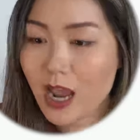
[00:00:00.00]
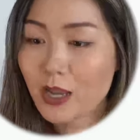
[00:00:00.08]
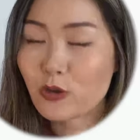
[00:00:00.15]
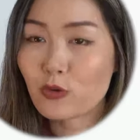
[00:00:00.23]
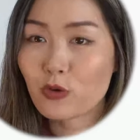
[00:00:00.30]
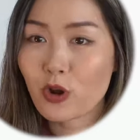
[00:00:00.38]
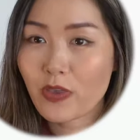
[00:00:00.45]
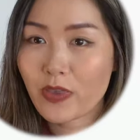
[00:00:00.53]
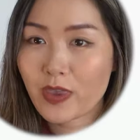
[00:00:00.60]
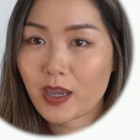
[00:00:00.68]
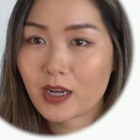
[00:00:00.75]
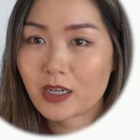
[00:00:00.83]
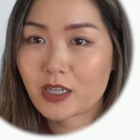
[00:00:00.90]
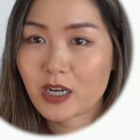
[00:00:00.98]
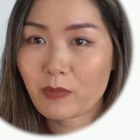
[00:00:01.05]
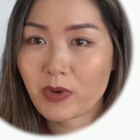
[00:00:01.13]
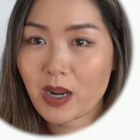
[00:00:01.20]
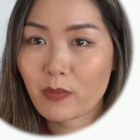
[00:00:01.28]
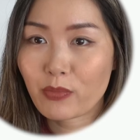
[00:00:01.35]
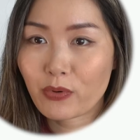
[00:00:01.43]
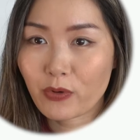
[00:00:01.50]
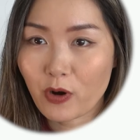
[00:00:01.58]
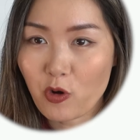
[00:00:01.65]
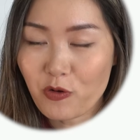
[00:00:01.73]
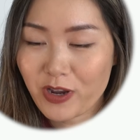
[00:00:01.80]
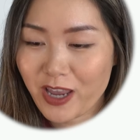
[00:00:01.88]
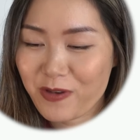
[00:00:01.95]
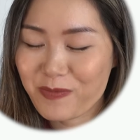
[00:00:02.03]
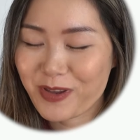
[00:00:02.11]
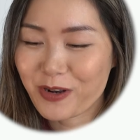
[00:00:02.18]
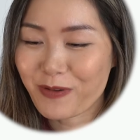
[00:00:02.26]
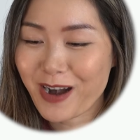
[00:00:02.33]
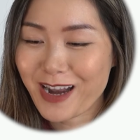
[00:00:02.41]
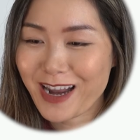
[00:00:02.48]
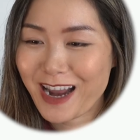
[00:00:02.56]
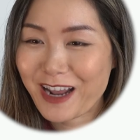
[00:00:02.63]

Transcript: I do not think Gemini Pro gave me the right